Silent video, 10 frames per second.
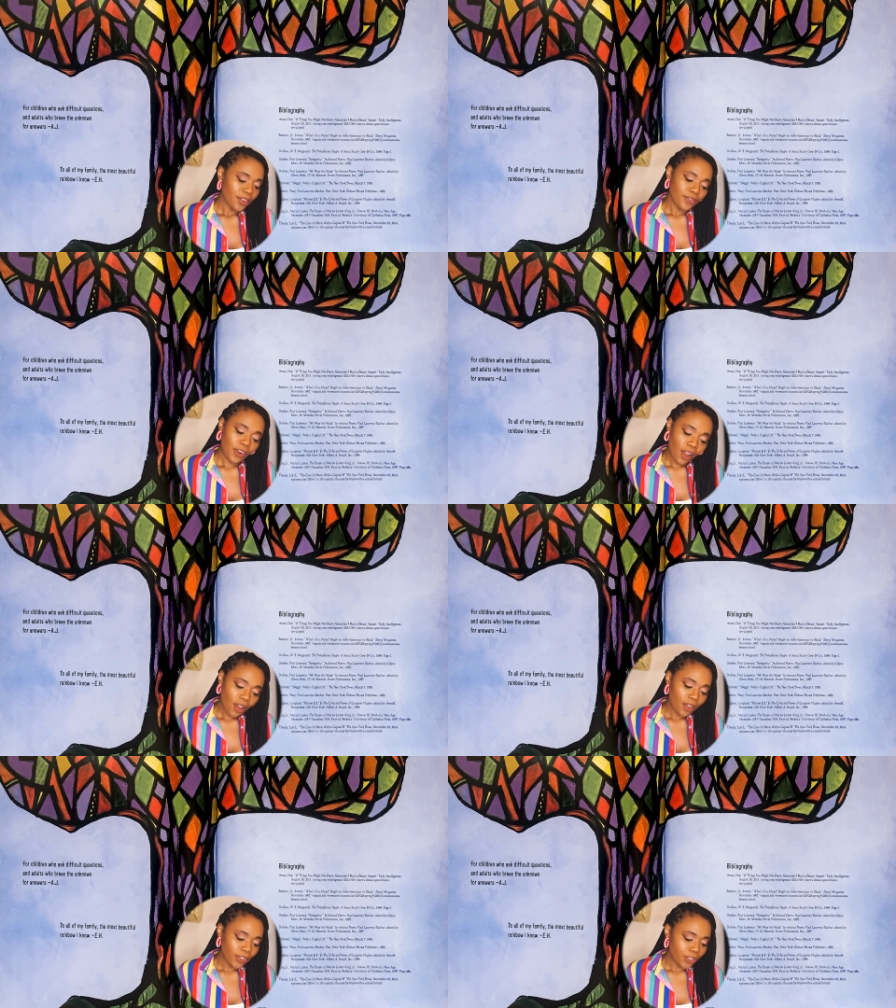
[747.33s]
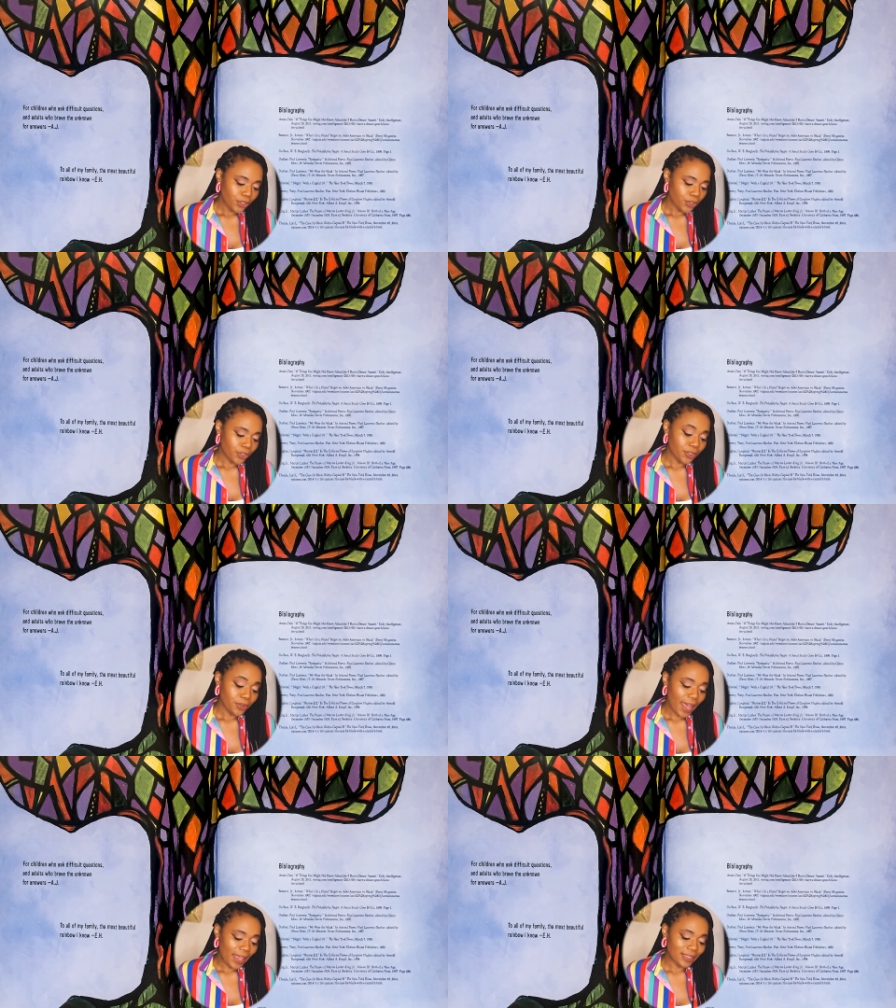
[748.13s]
for all the children who
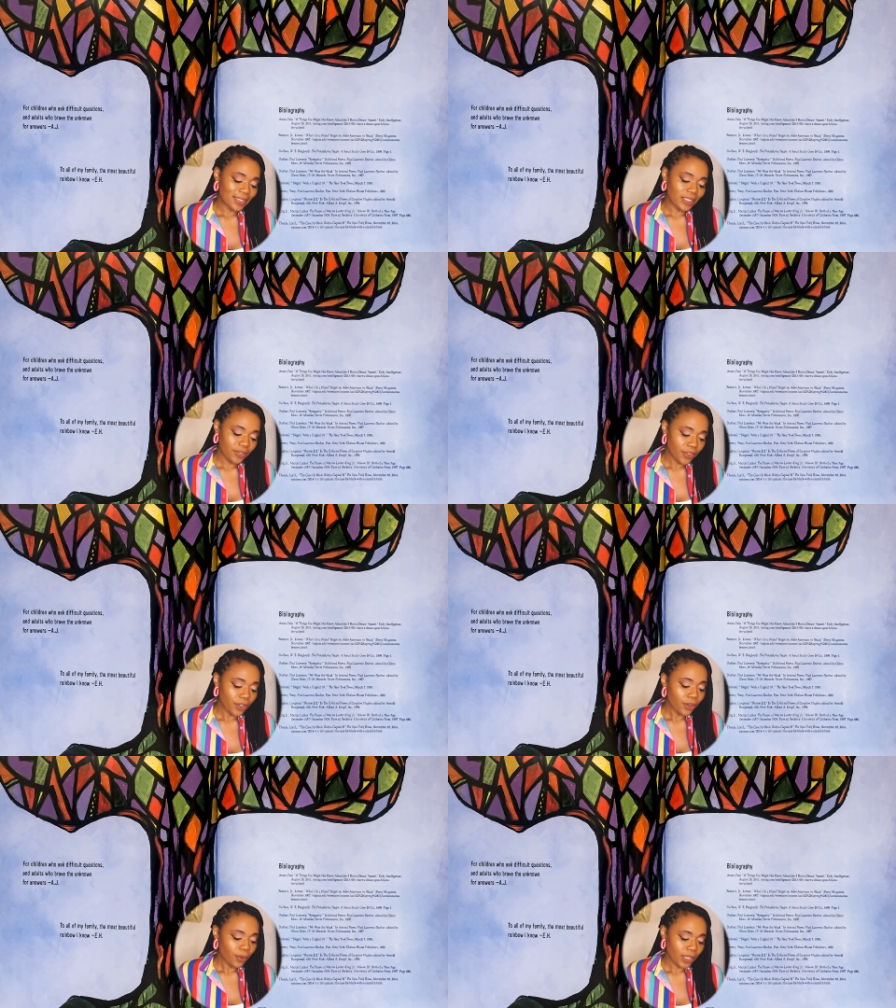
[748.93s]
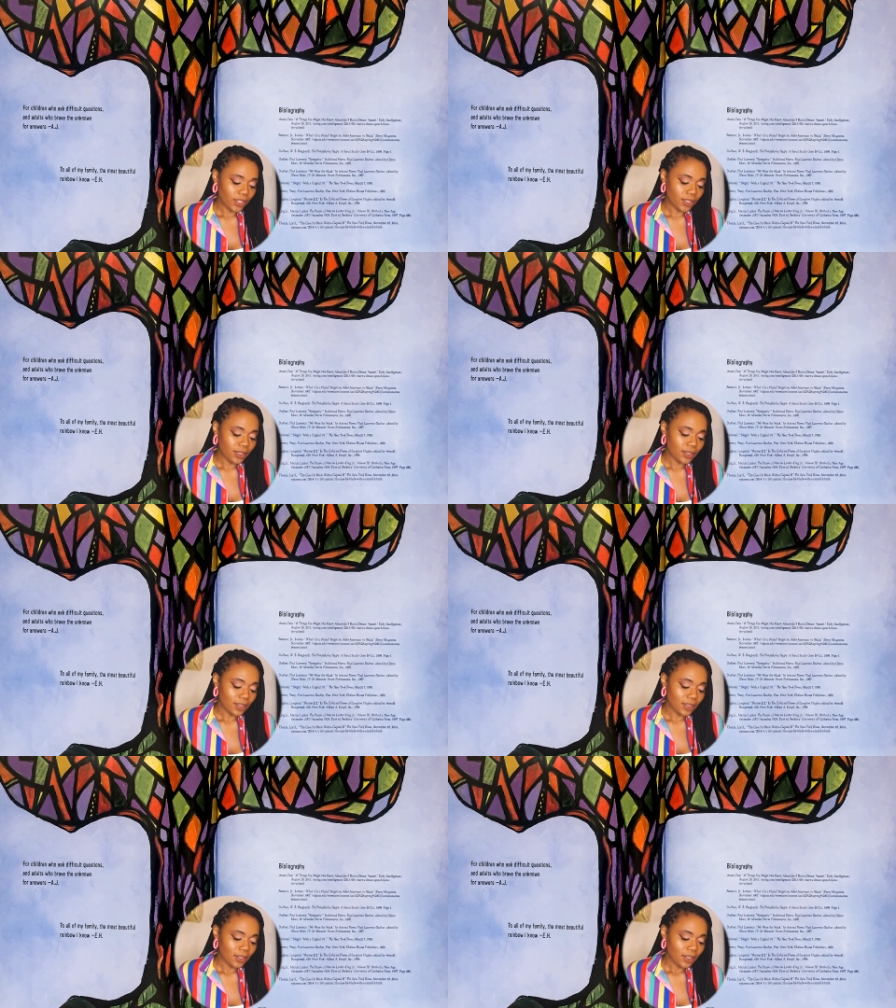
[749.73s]
ask difficult
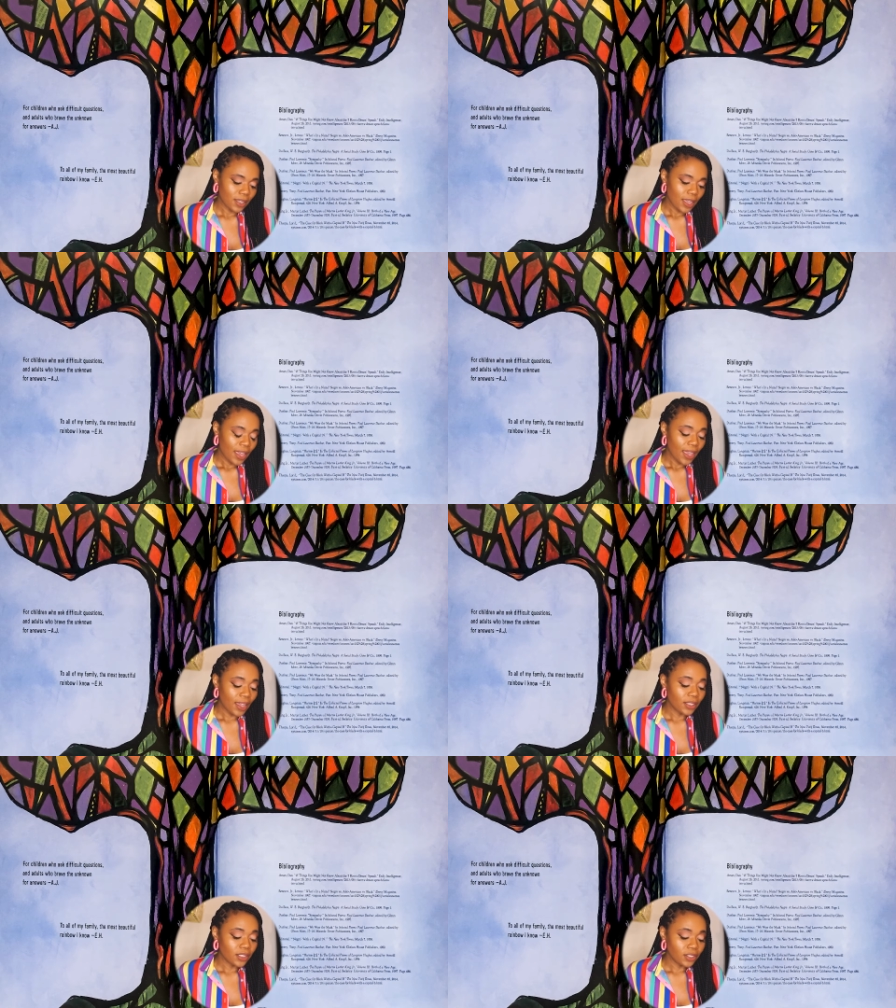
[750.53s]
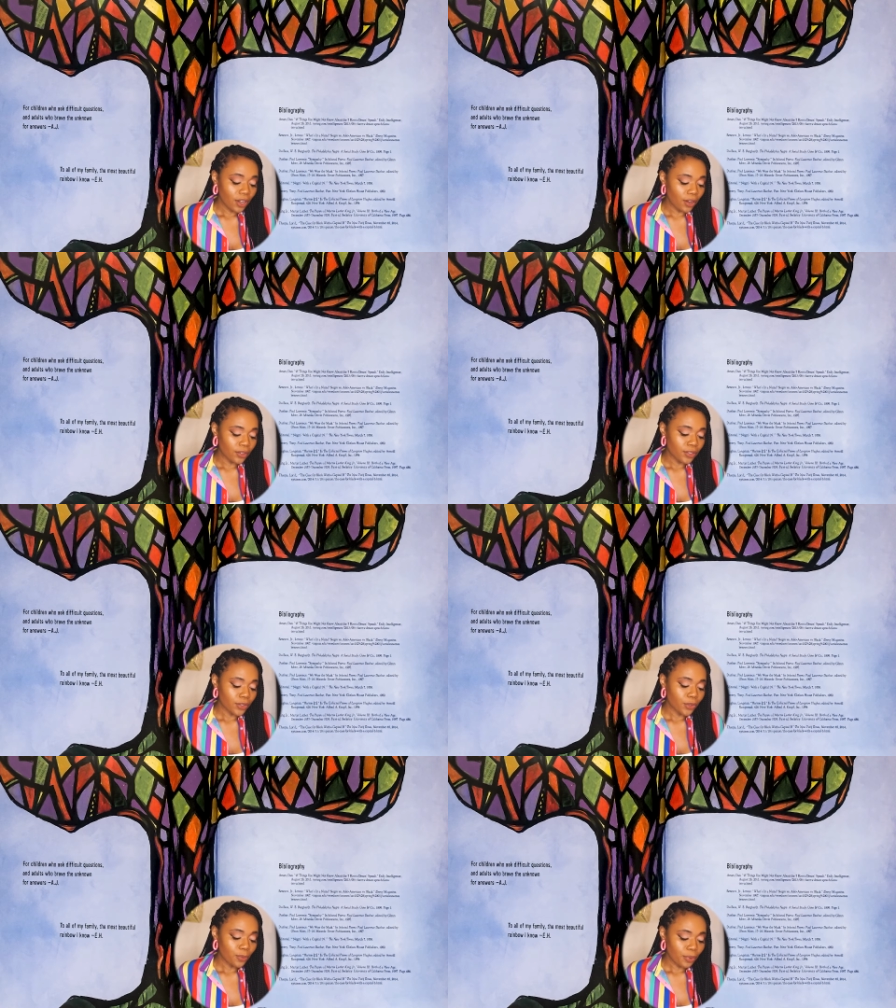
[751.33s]
questions and adults
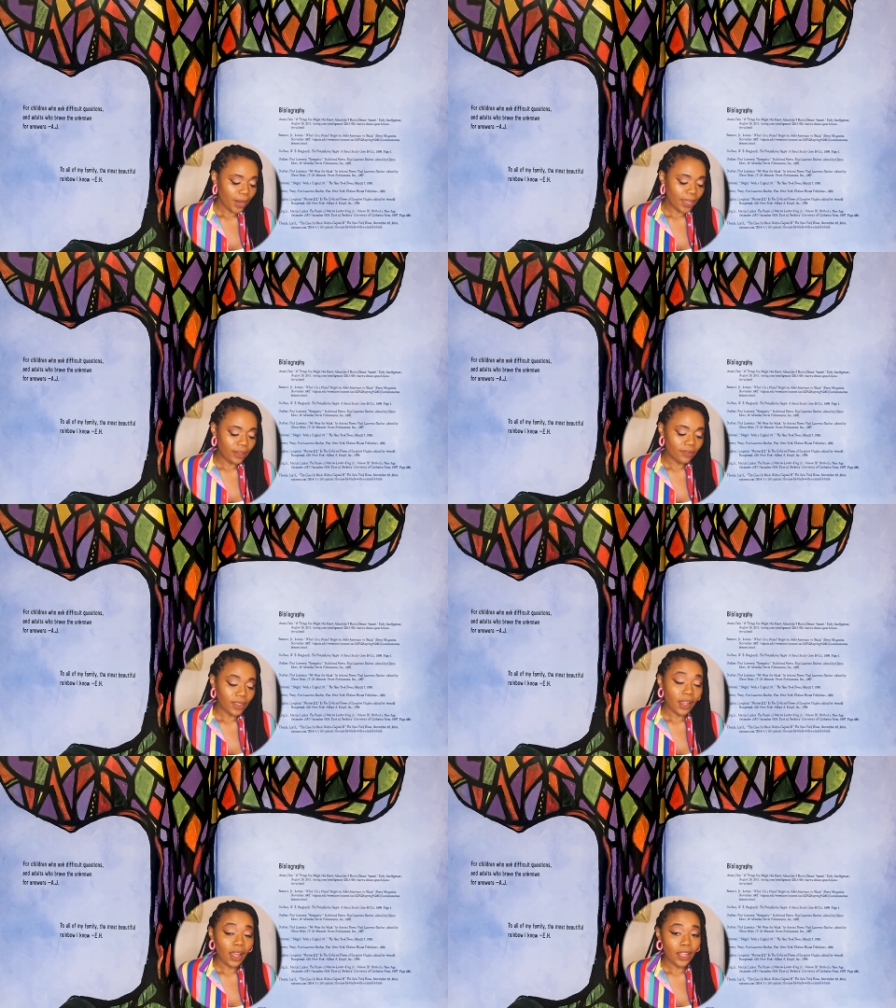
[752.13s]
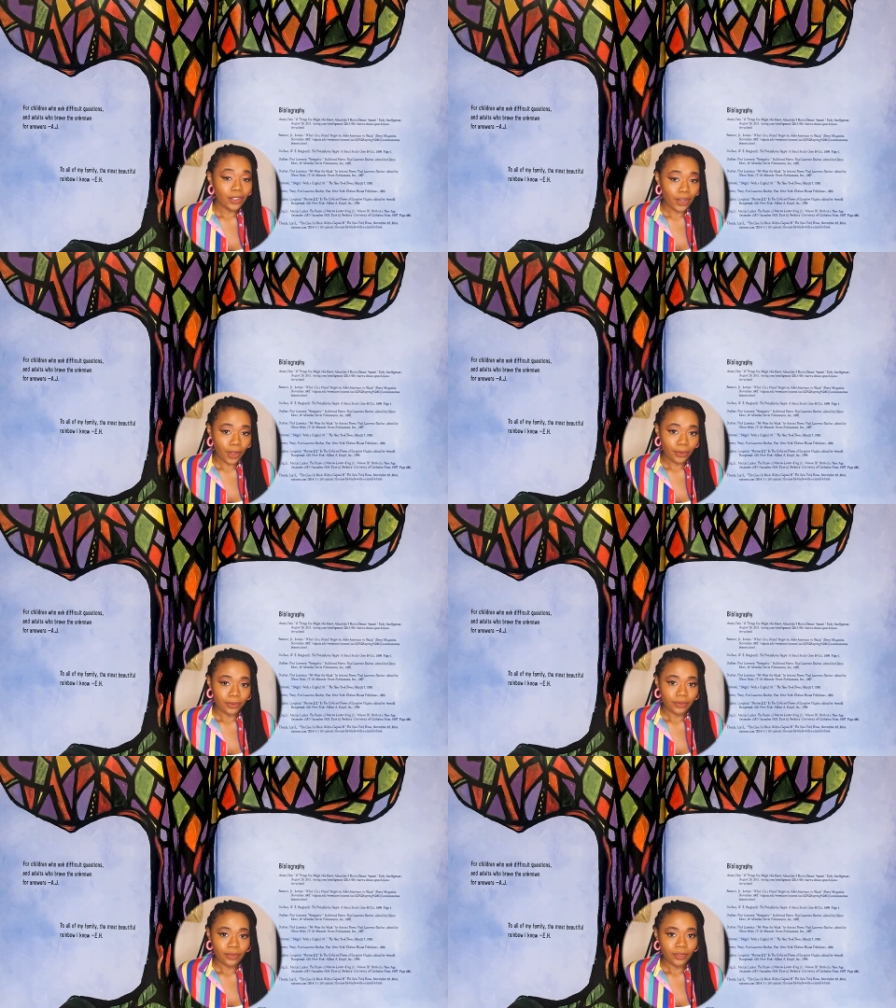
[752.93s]
who brave the
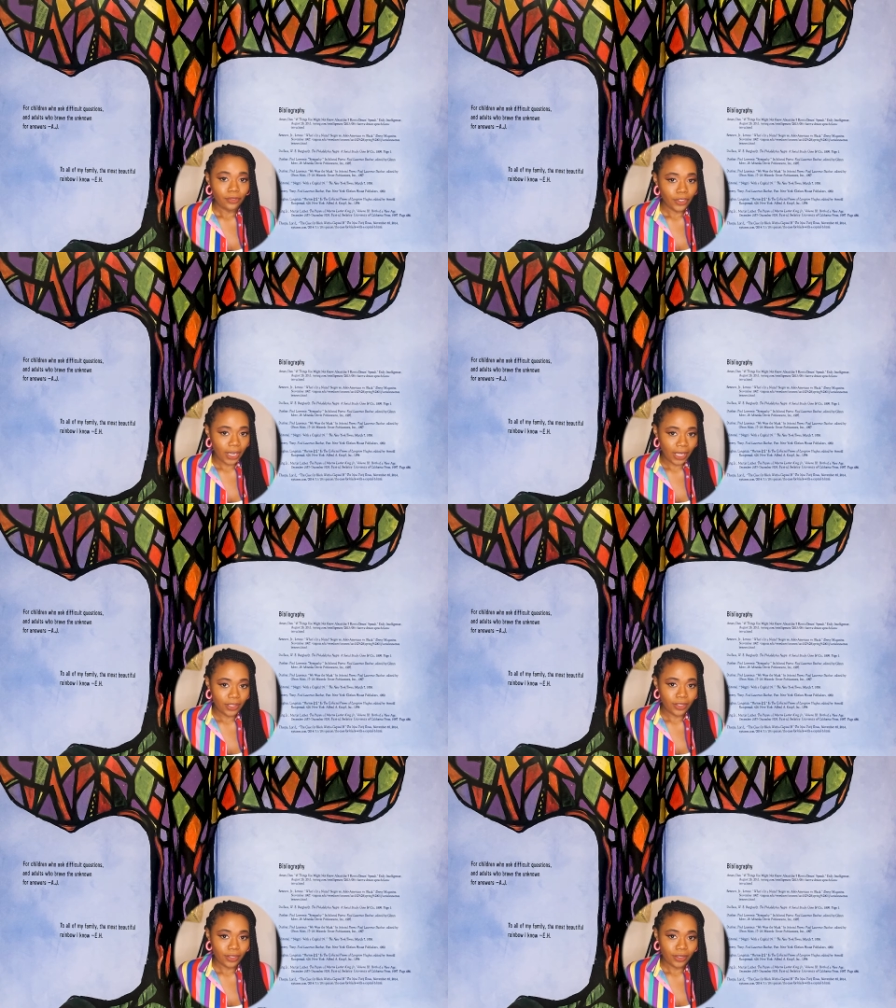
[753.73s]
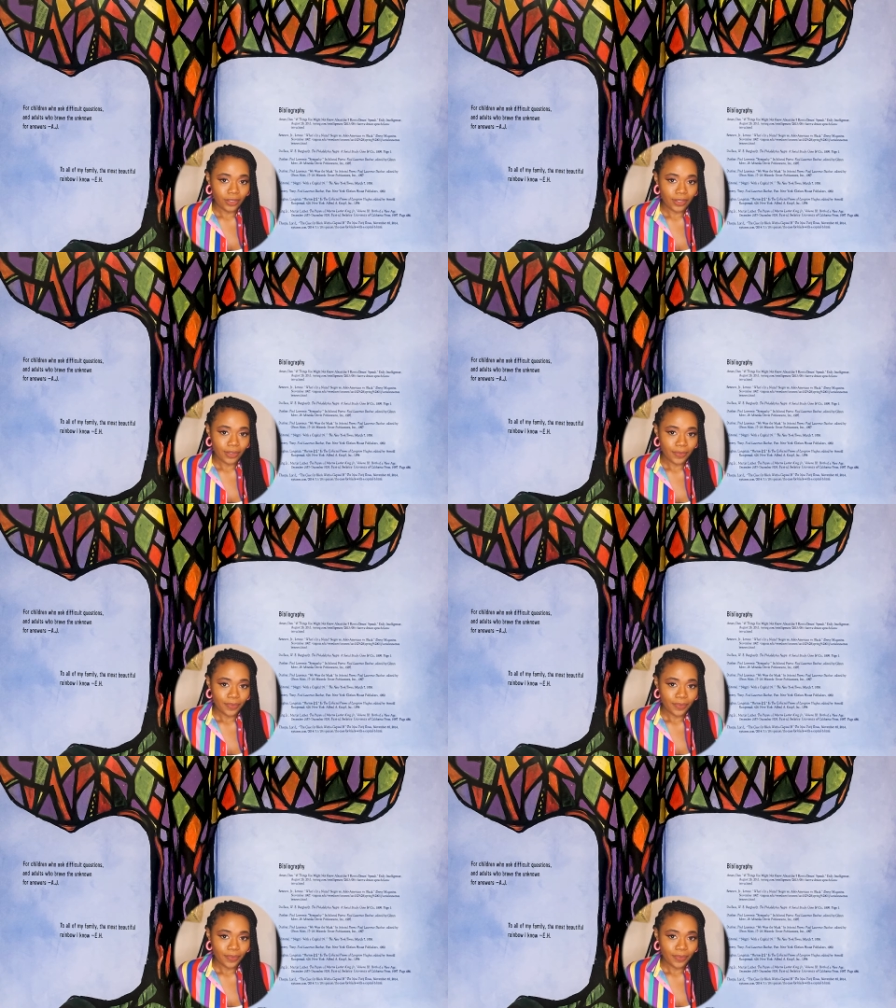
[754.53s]
unknown for answers.